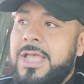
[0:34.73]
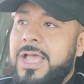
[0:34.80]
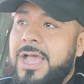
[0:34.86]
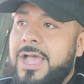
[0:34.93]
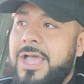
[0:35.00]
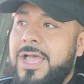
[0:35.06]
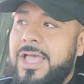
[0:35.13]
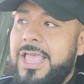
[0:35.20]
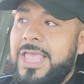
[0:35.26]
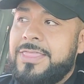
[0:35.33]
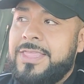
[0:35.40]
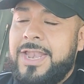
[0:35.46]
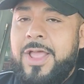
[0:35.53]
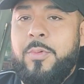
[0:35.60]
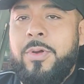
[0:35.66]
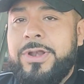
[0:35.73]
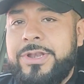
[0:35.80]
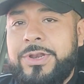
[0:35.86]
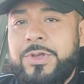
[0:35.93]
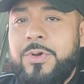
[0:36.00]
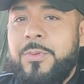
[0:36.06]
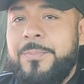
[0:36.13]
And then I wanted
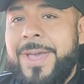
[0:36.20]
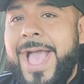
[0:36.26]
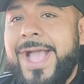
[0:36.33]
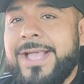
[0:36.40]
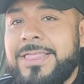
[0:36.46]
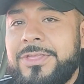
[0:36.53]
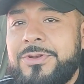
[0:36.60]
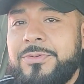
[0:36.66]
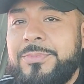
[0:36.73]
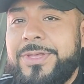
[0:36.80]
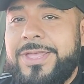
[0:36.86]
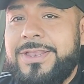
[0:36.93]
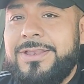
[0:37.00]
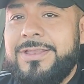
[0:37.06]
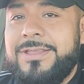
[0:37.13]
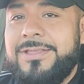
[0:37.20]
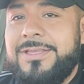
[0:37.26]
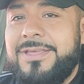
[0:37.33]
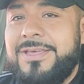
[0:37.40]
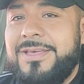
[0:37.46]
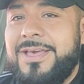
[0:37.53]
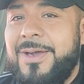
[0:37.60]
to go back a little bit
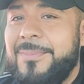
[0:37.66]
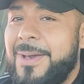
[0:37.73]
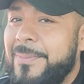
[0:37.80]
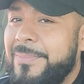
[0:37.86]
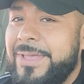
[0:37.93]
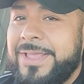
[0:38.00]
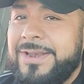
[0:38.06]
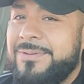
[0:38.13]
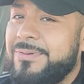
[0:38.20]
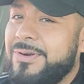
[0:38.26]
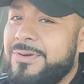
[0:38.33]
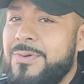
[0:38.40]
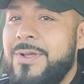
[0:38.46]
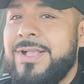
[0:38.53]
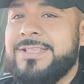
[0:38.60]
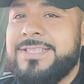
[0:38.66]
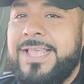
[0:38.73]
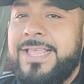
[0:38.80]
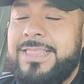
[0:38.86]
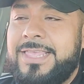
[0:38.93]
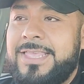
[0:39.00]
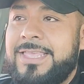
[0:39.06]
about picking up our cross
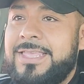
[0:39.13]
daily